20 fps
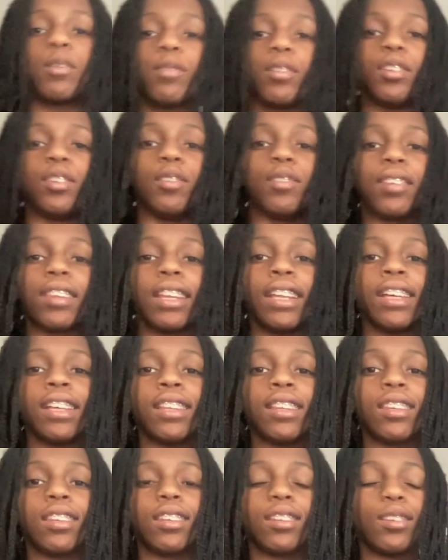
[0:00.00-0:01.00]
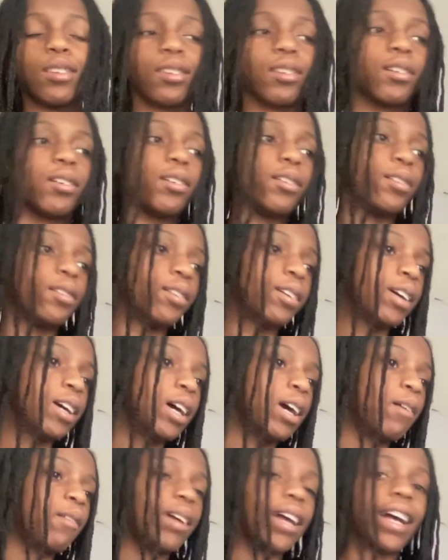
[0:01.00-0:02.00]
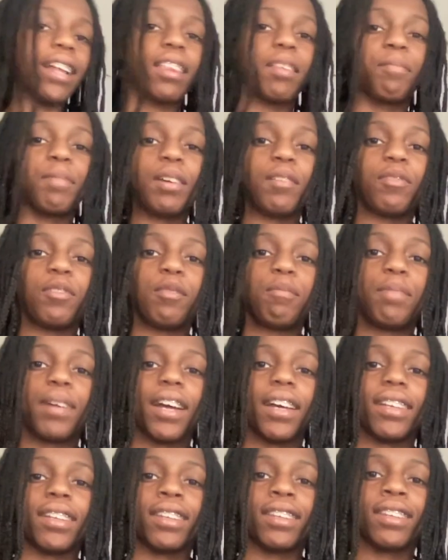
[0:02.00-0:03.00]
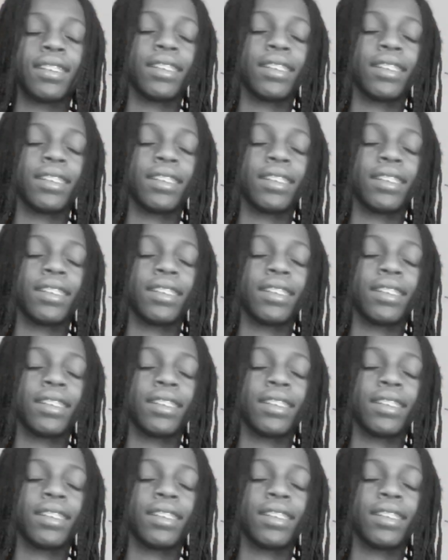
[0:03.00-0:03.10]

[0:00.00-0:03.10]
was useless, so we have to pay full price.